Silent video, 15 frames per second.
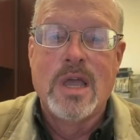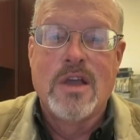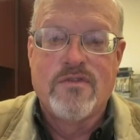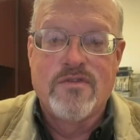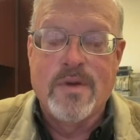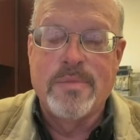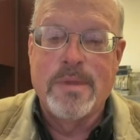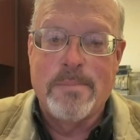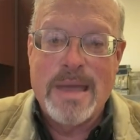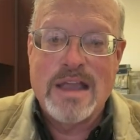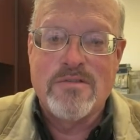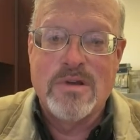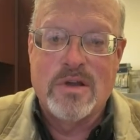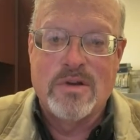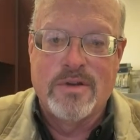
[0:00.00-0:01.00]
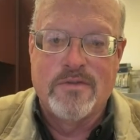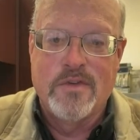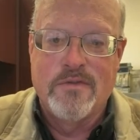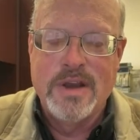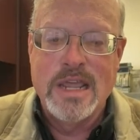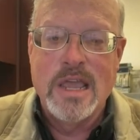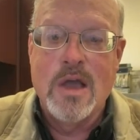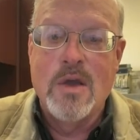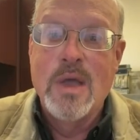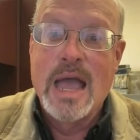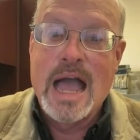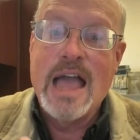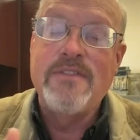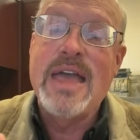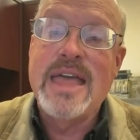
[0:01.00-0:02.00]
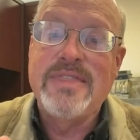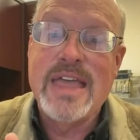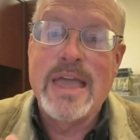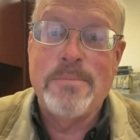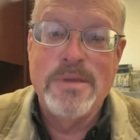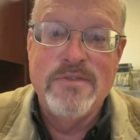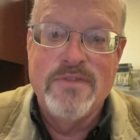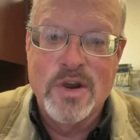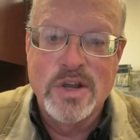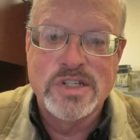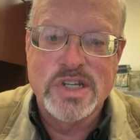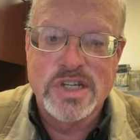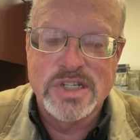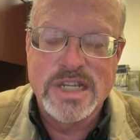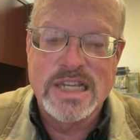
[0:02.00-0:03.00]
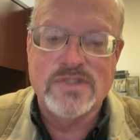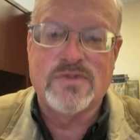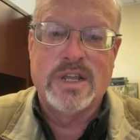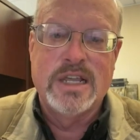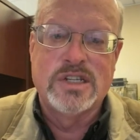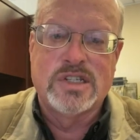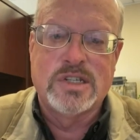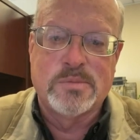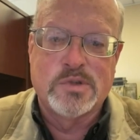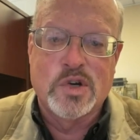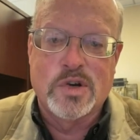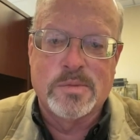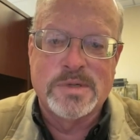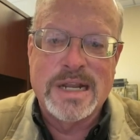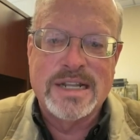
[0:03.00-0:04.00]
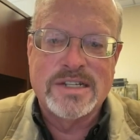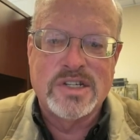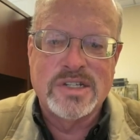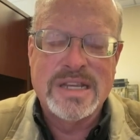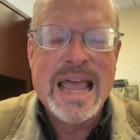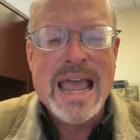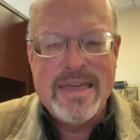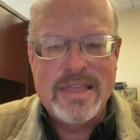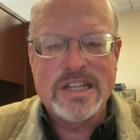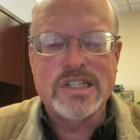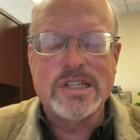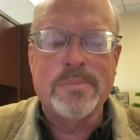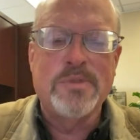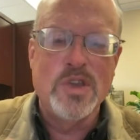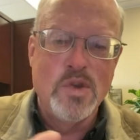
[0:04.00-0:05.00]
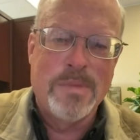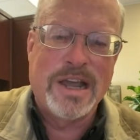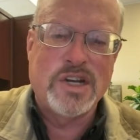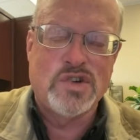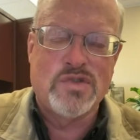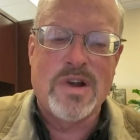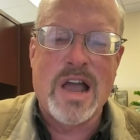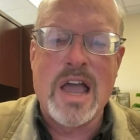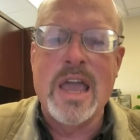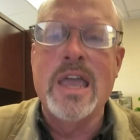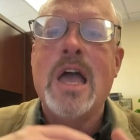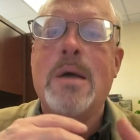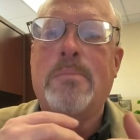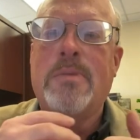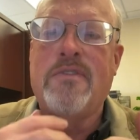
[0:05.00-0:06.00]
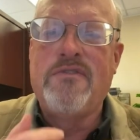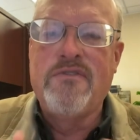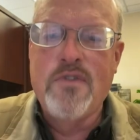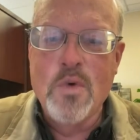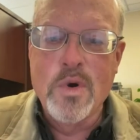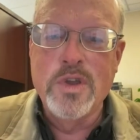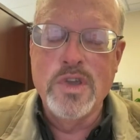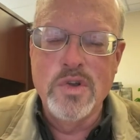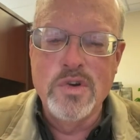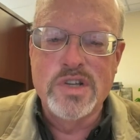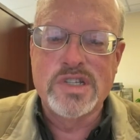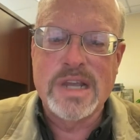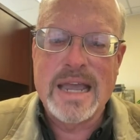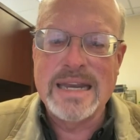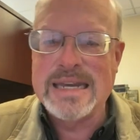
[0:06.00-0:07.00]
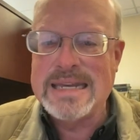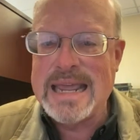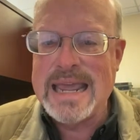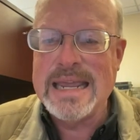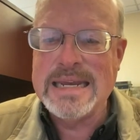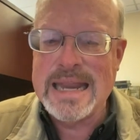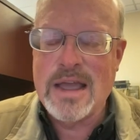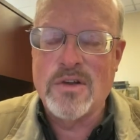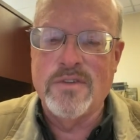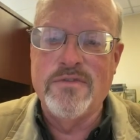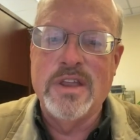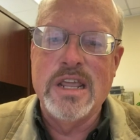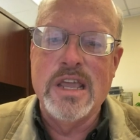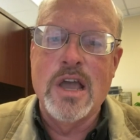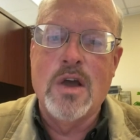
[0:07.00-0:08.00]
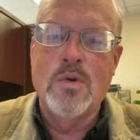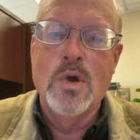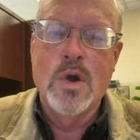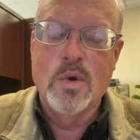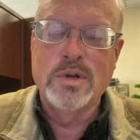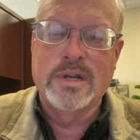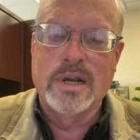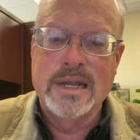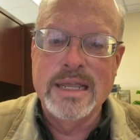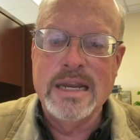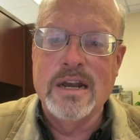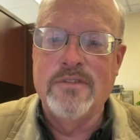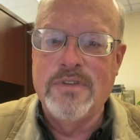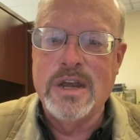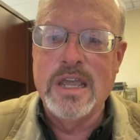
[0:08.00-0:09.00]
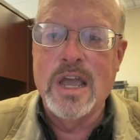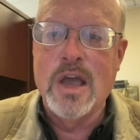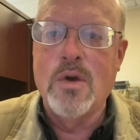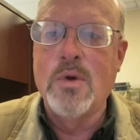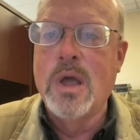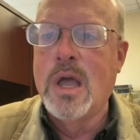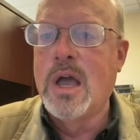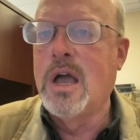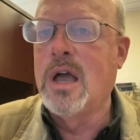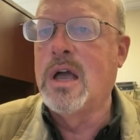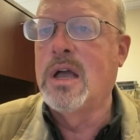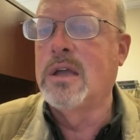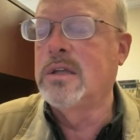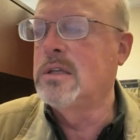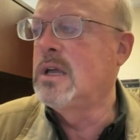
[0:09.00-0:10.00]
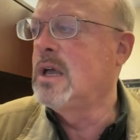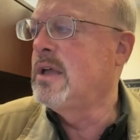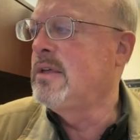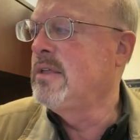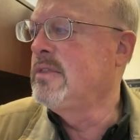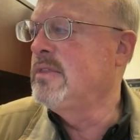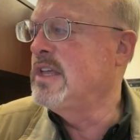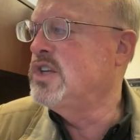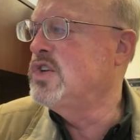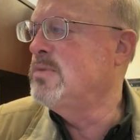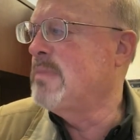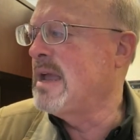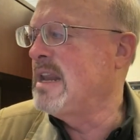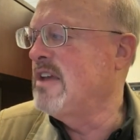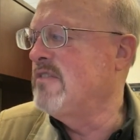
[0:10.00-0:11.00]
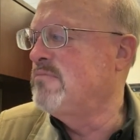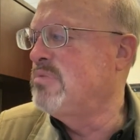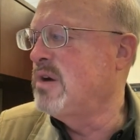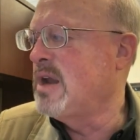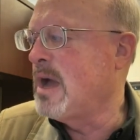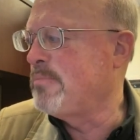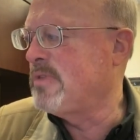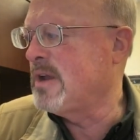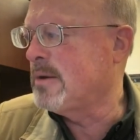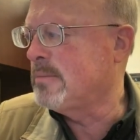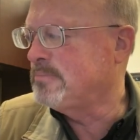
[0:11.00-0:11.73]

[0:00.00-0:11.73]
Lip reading: from the background of your video. I've had that be very successful in some circumstances, and that's something you might try before you decide to take down a video or delete a video that you might have put up there.